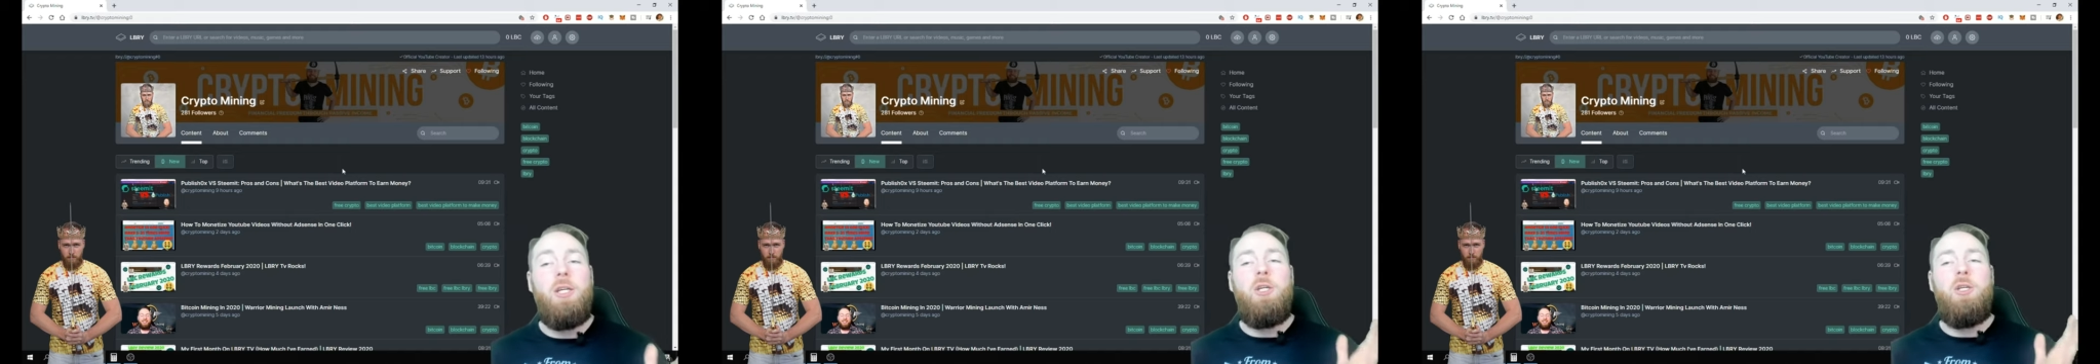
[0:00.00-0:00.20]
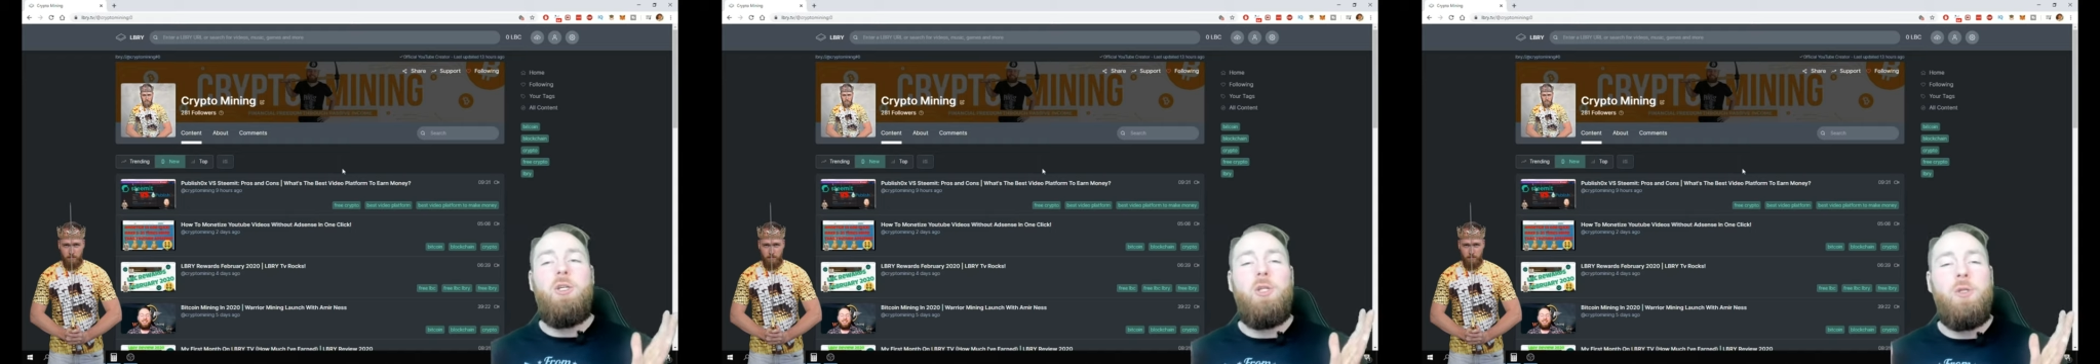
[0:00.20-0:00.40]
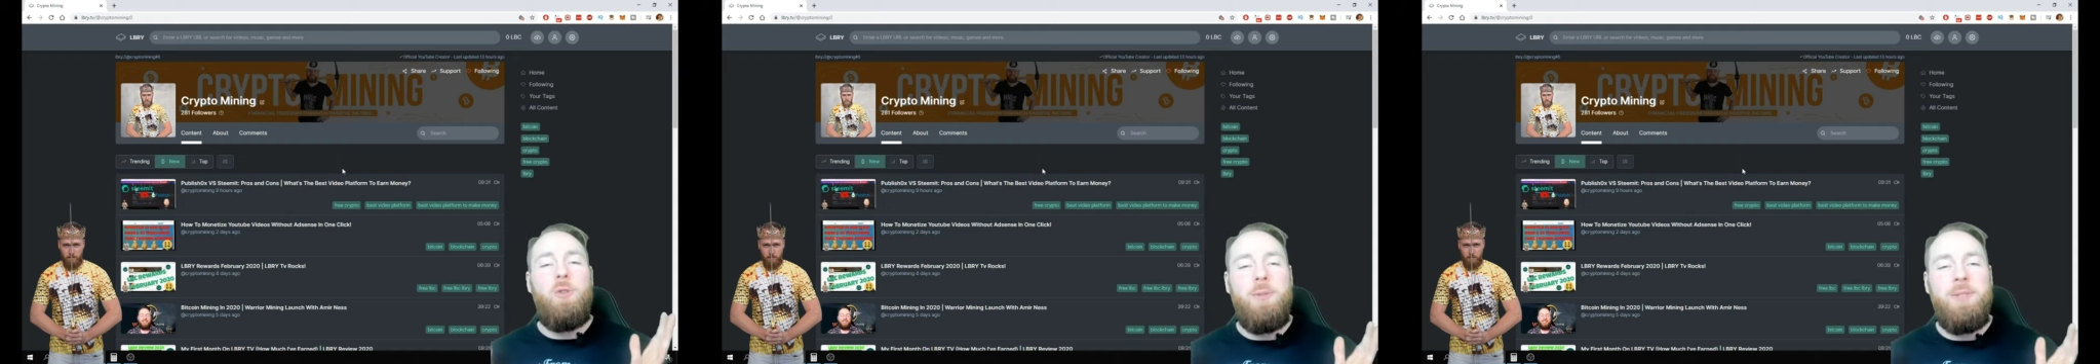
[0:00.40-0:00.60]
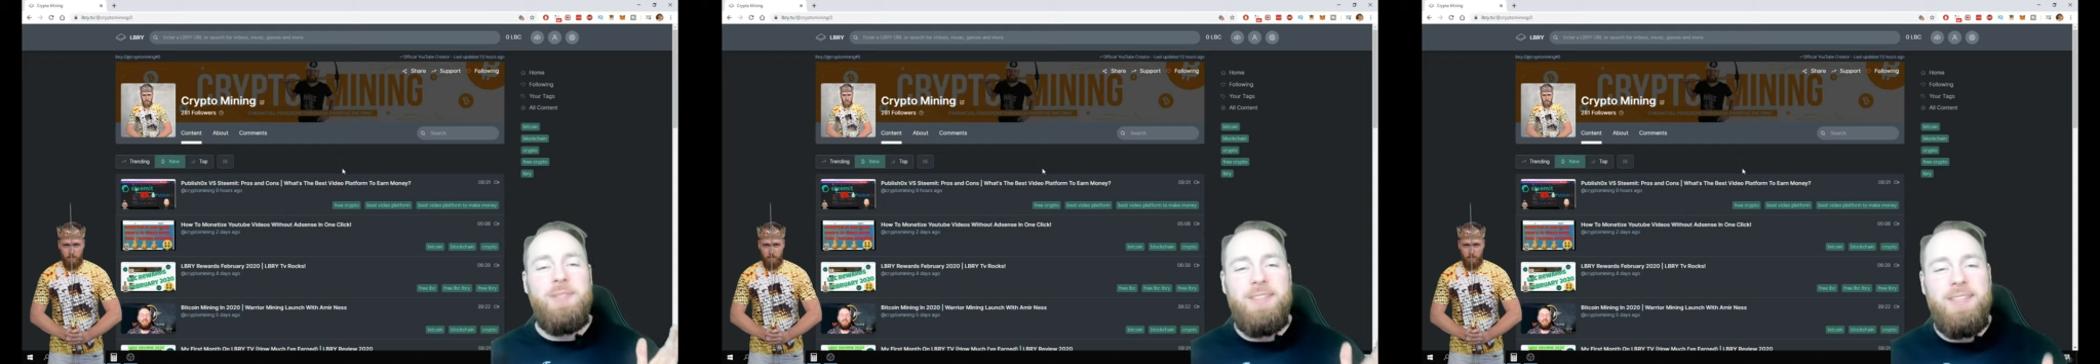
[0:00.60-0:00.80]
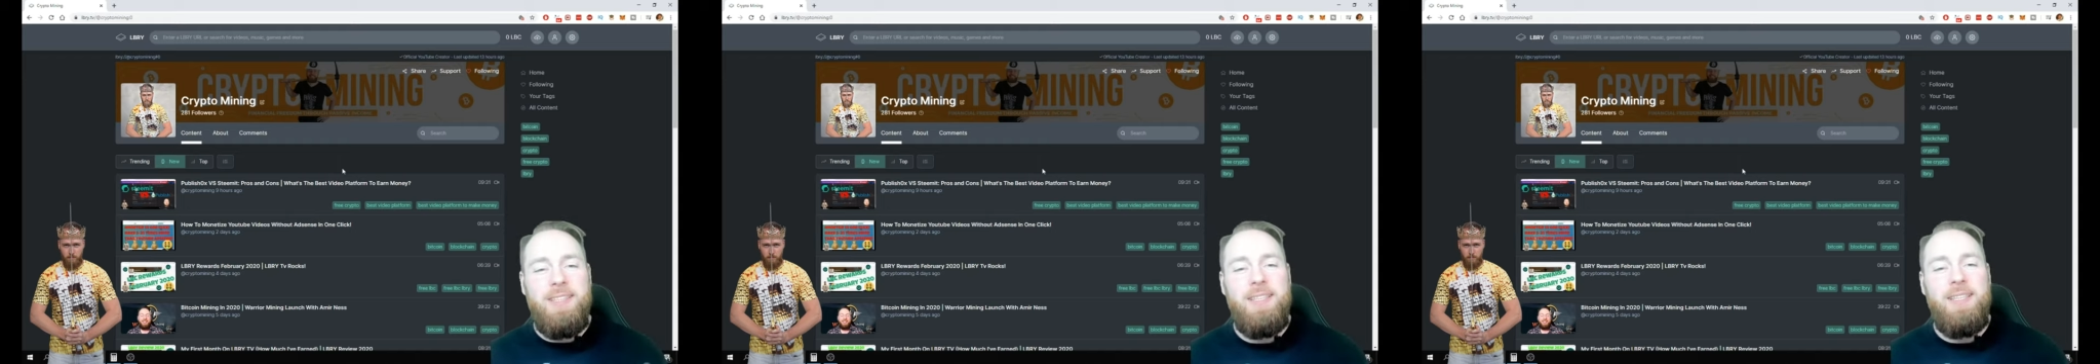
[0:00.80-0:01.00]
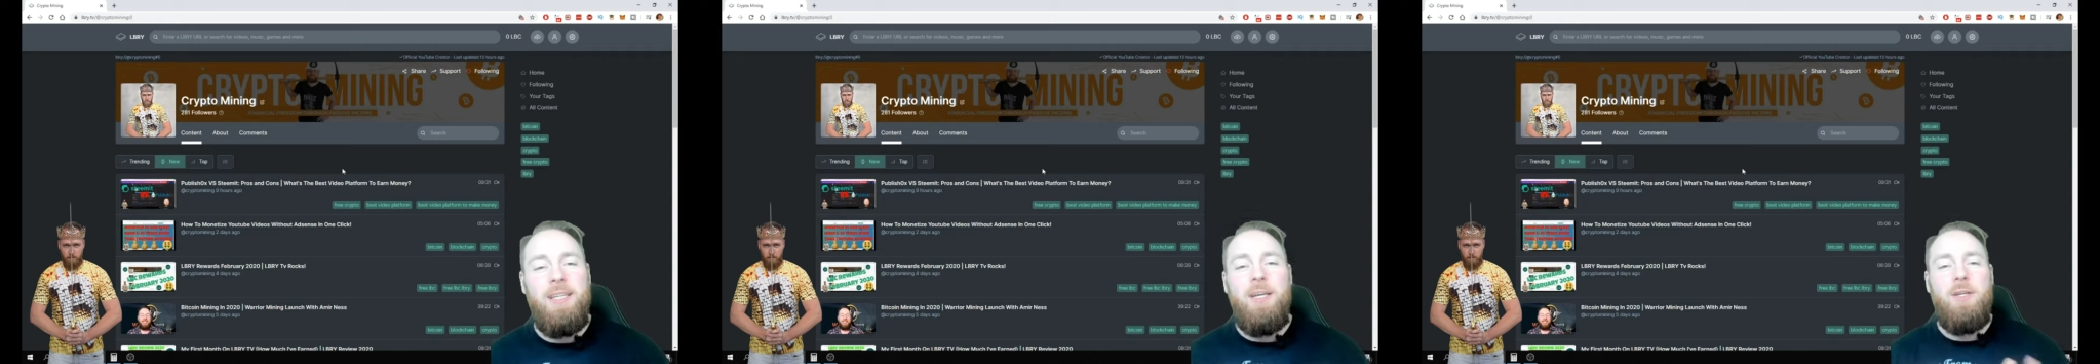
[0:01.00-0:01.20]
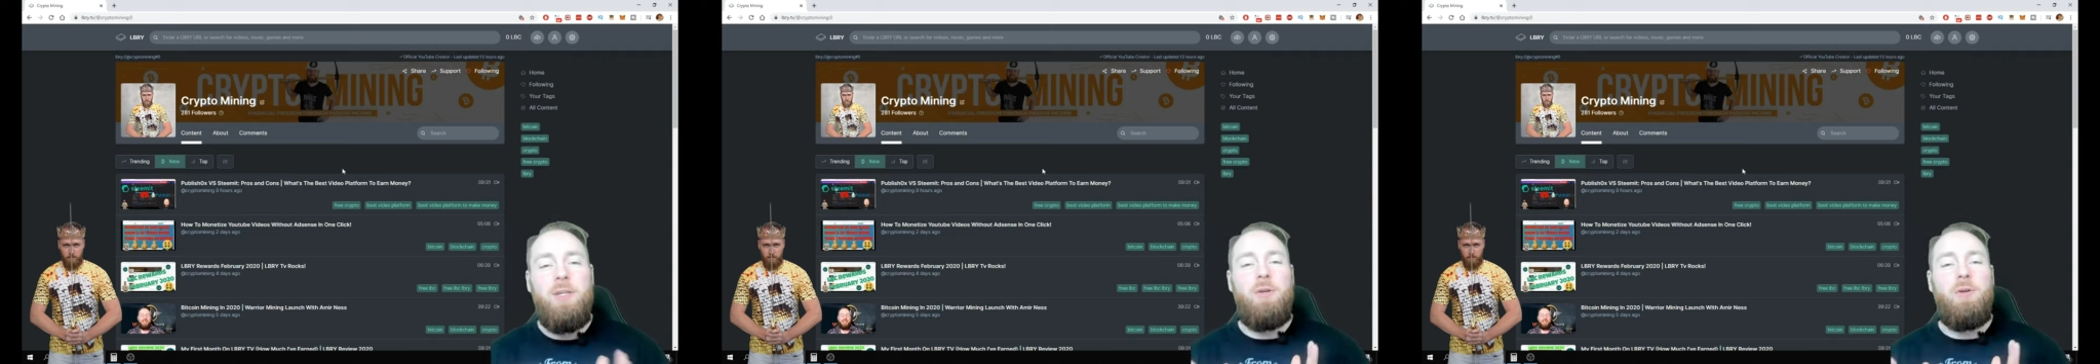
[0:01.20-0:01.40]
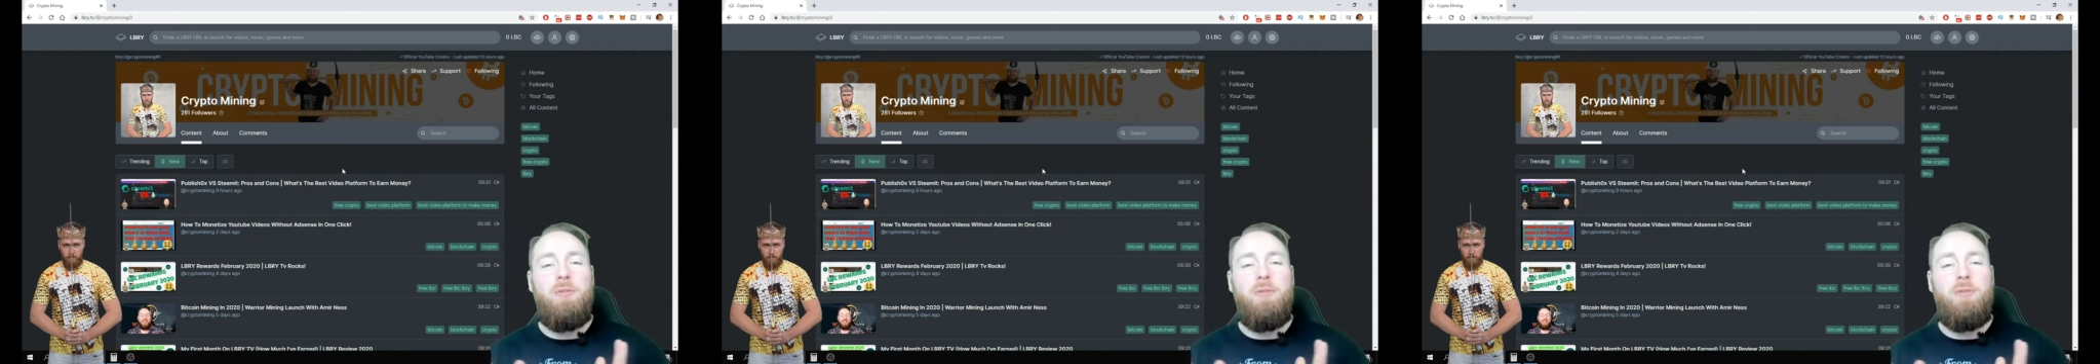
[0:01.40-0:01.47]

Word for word: you will see your